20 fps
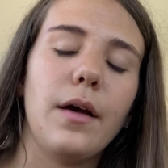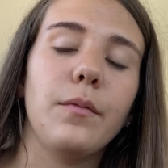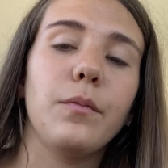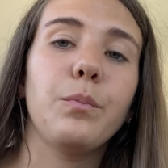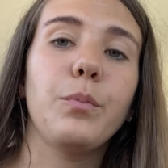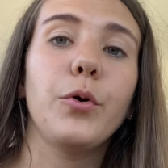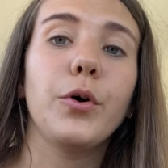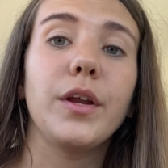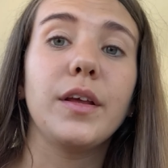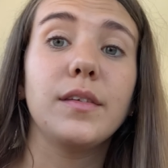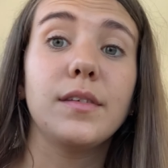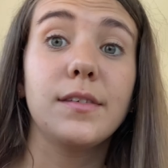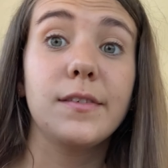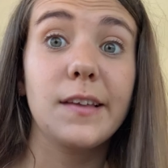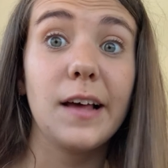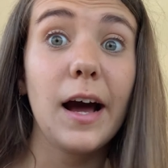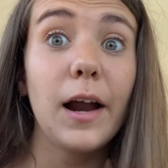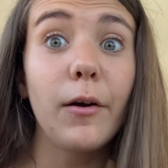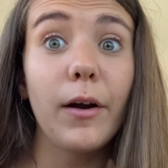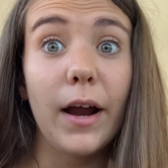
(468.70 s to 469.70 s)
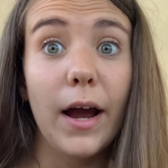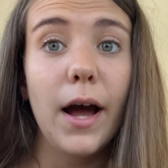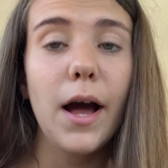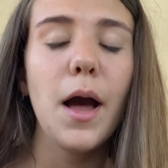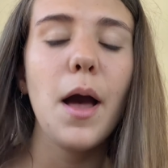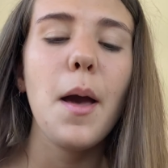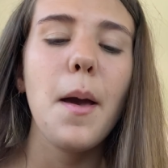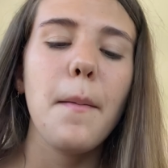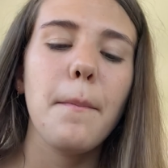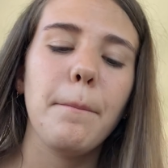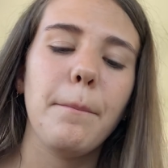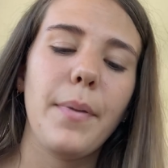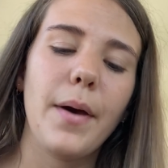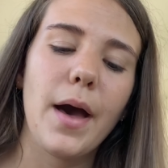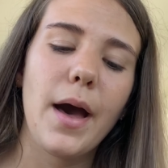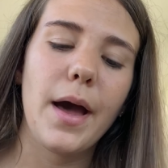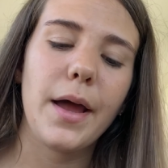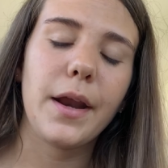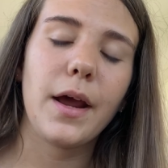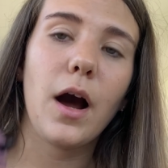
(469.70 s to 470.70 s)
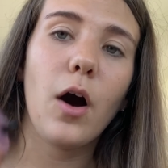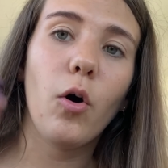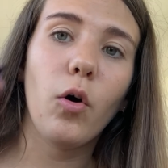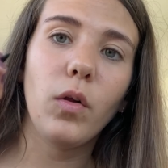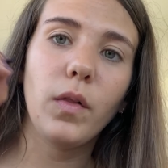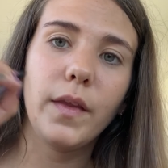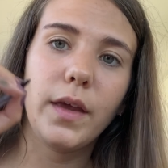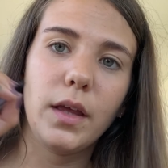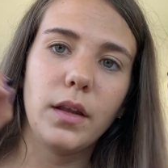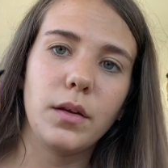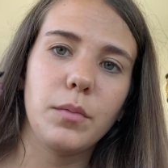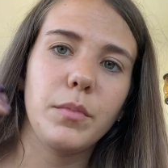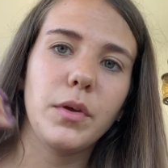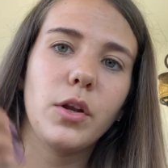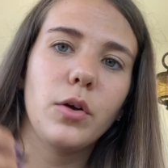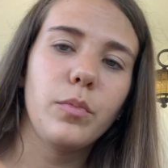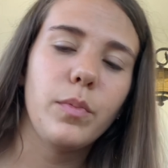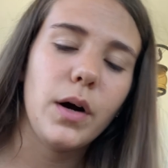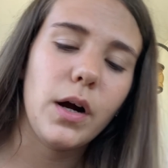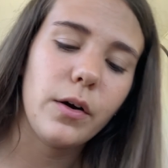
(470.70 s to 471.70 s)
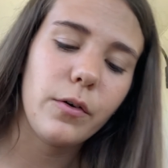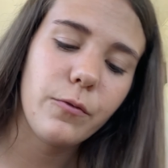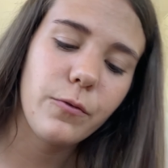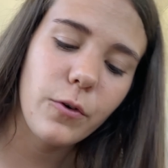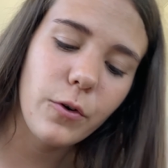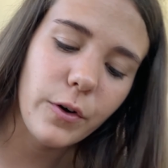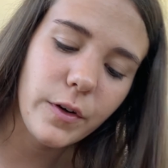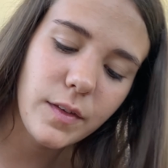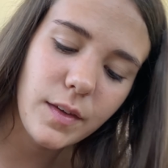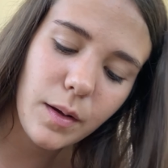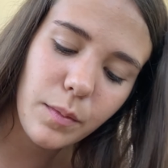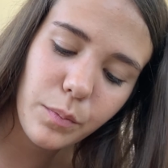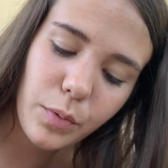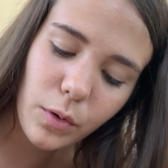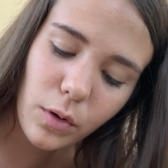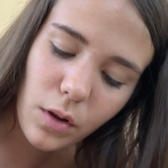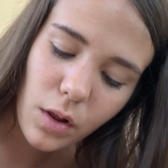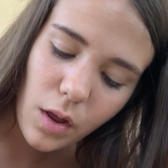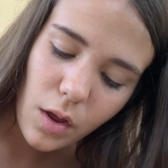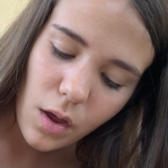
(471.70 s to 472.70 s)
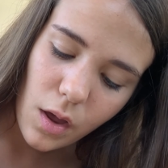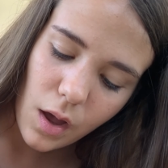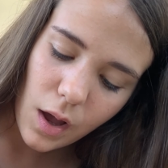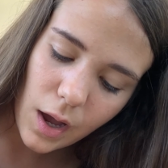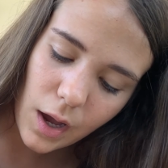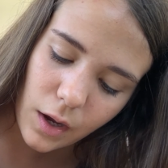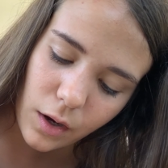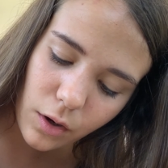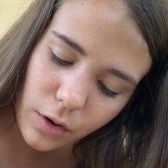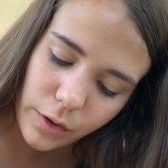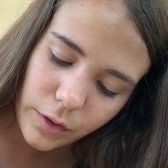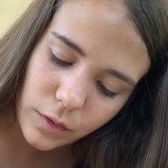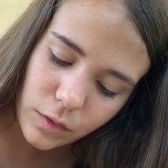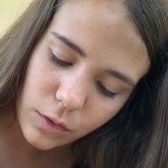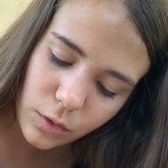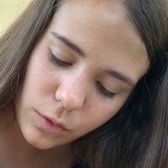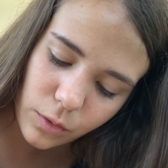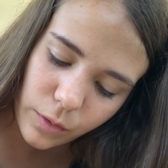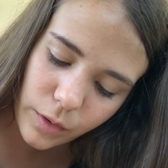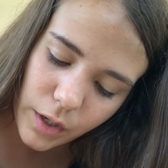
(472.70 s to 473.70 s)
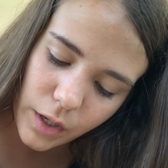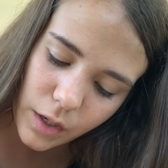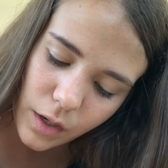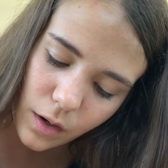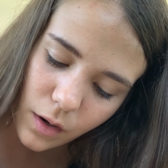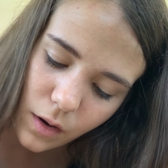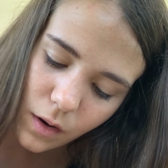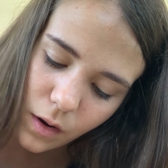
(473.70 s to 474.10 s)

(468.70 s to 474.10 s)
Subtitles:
put in Sarah, but only in the middle part. For example, I'm going to do it.